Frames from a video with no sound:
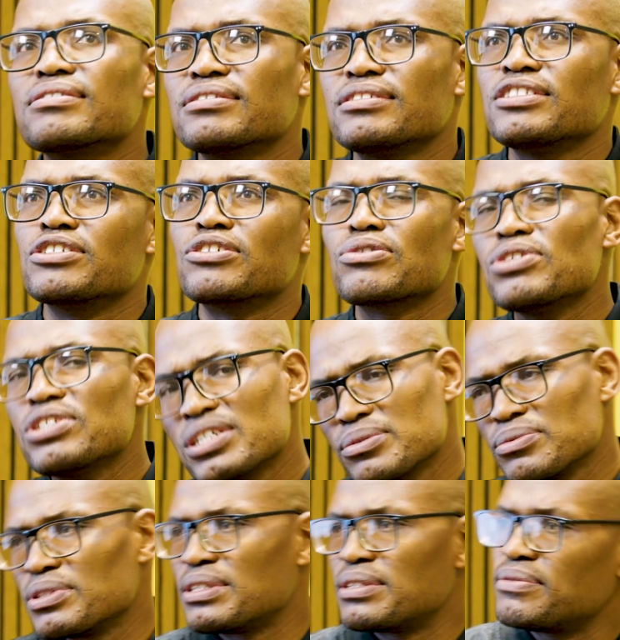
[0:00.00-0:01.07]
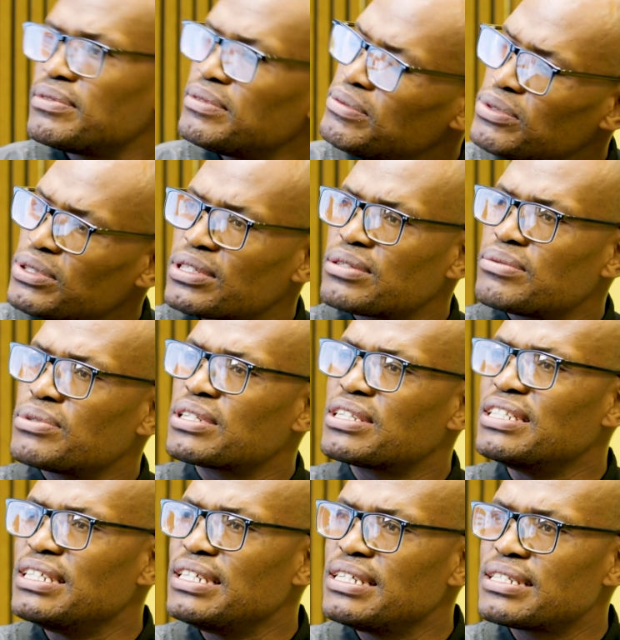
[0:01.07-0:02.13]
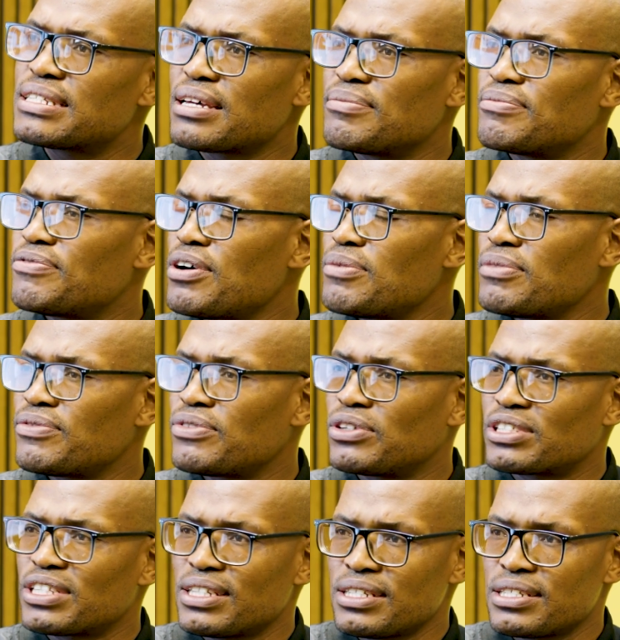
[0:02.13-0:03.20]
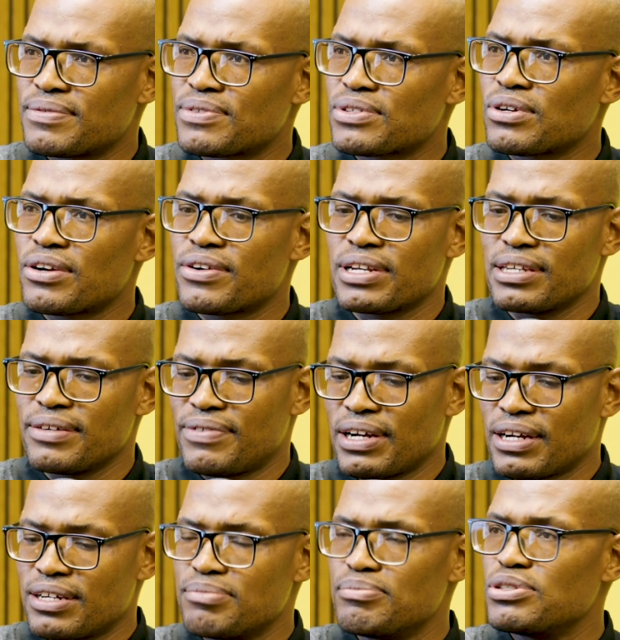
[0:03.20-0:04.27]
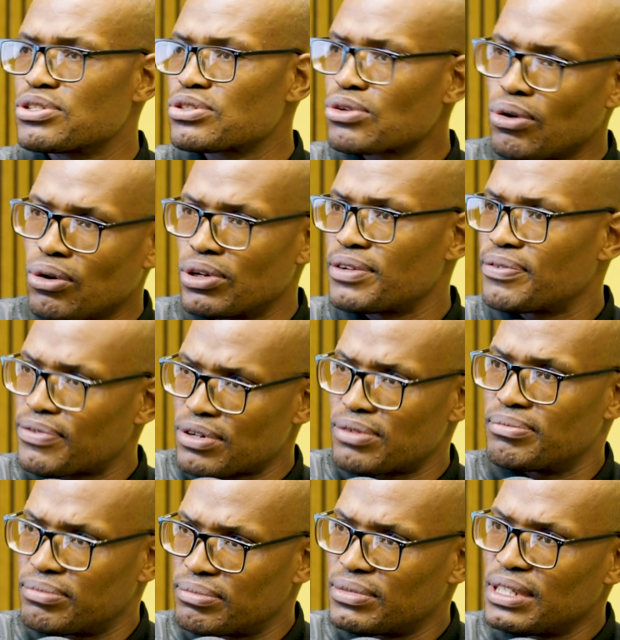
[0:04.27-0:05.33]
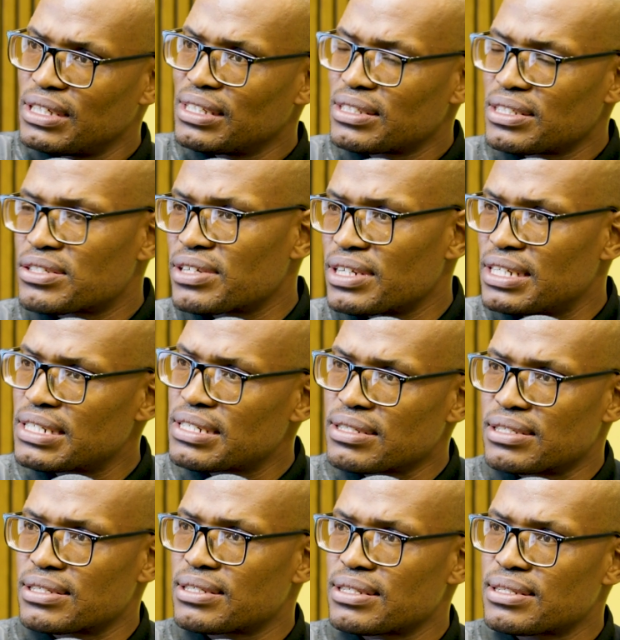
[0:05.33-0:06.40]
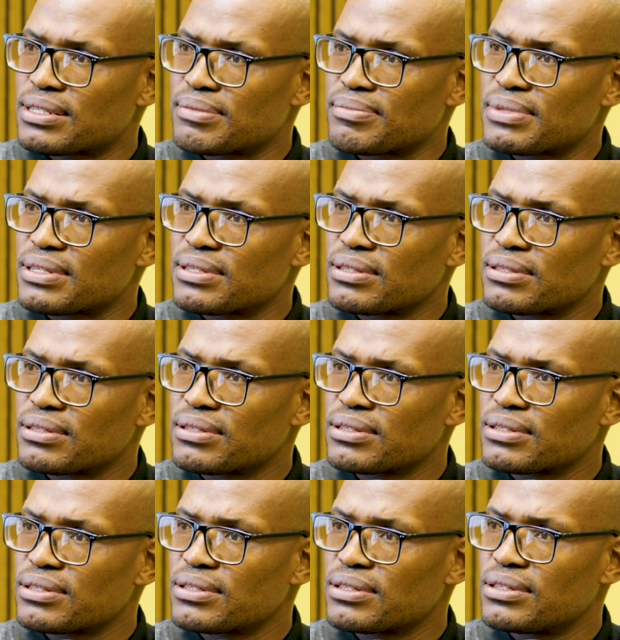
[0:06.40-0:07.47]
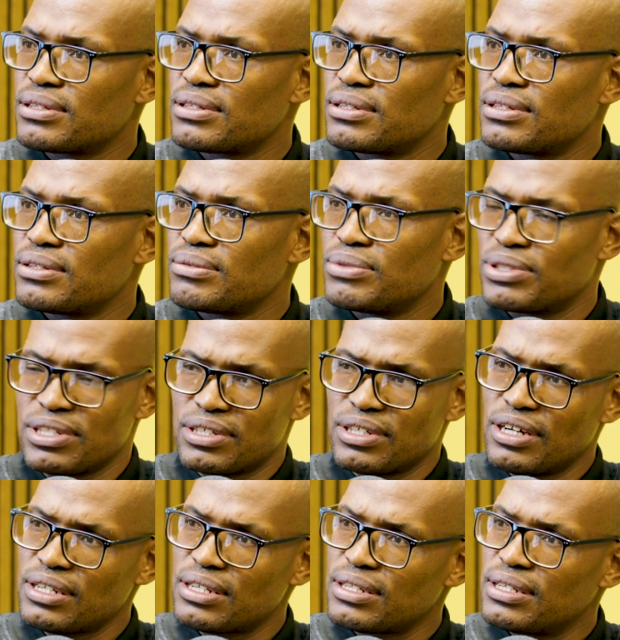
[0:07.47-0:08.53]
inclusion would need some form of alternative scoring if I can't be scored from the traditional systems. Would it not?